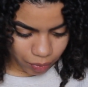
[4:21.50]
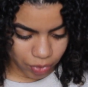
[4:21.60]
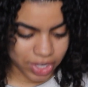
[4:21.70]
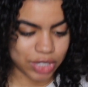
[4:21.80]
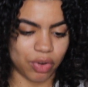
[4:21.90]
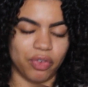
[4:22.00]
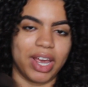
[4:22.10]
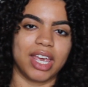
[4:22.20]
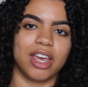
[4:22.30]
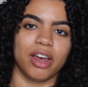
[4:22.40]
this one
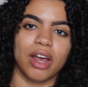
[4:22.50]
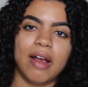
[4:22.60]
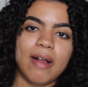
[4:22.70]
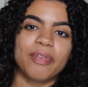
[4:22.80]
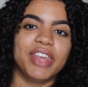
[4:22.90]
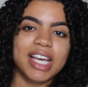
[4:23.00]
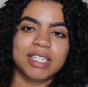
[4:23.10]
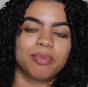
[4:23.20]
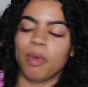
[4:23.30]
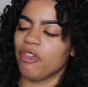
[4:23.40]
right here.
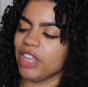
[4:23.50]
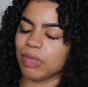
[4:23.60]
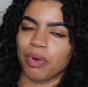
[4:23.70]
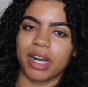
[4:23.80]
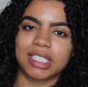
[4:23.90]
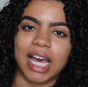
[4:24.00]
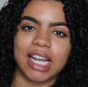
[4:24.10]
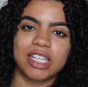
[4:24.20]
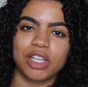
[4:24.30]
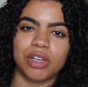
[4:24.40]
Both these products I
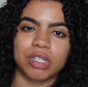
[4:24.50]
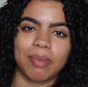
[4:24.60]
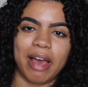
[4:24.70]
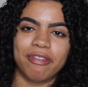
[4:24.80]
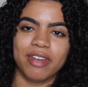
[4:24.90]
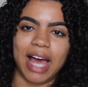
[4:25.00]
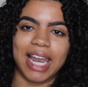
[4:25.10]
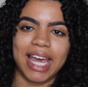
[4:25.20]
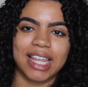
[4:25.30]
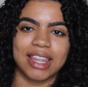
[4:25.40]
need to use up. I
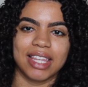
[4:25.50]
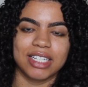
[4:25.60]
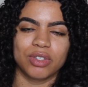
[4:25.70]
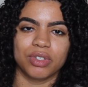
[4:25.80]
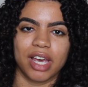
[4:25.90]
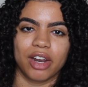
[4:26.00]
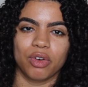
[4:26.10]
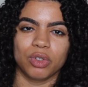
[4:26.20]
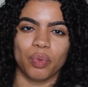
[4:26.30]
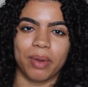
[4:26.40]
like this
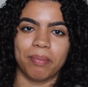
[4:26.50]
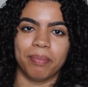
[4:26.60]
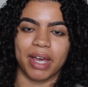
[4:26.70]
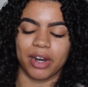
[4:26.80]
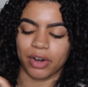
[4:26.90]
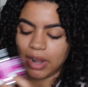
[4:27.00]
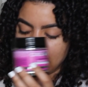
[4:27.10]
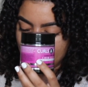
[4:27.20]
Botanicals one better